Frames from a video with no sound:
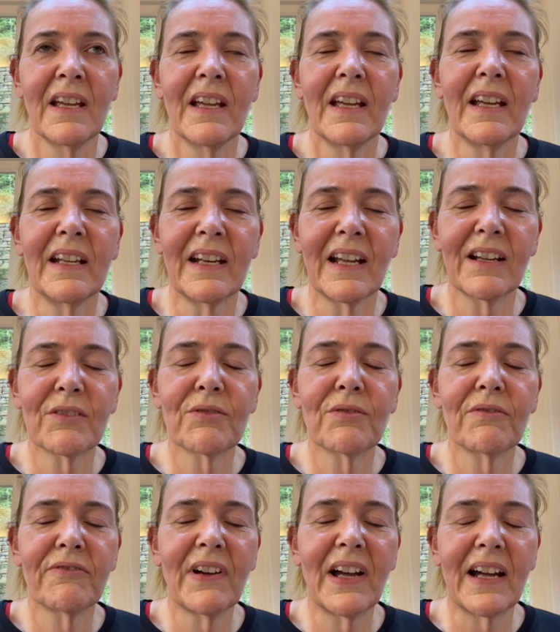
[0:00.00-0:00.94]
in
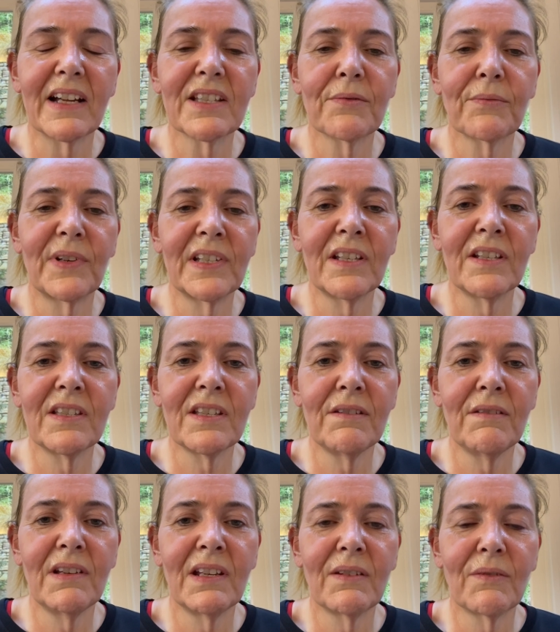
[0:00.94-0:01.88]
actual fact, when
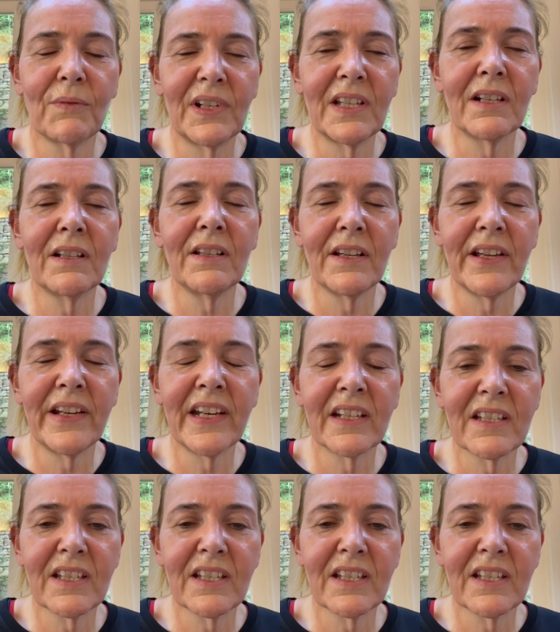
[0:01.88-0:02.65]
you're learning to